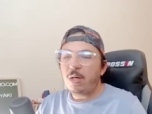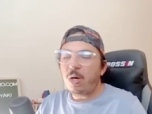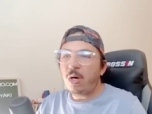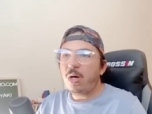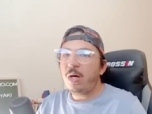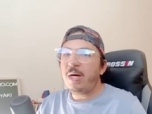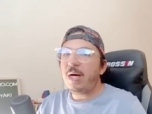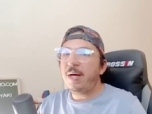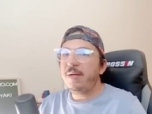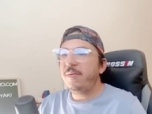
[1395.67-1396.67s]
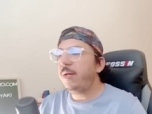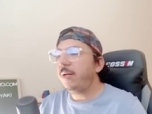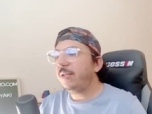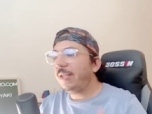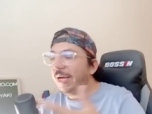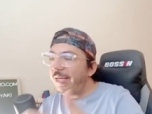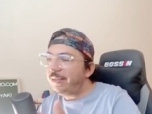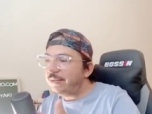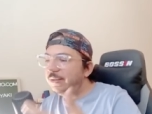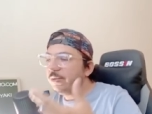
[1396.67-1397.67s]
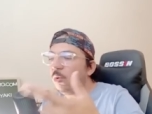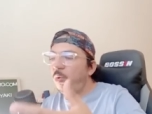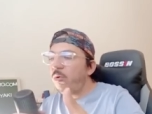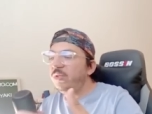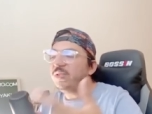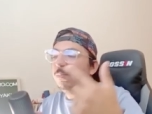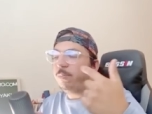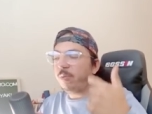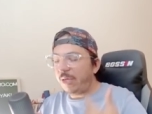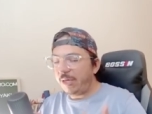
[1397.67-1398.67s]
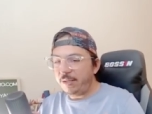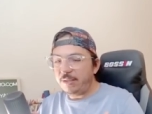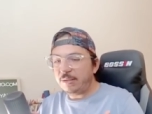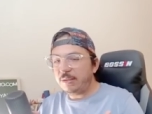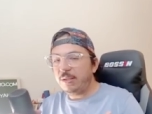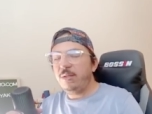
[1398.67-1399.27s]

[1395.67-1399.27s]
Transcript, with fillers: are either clients or suppliers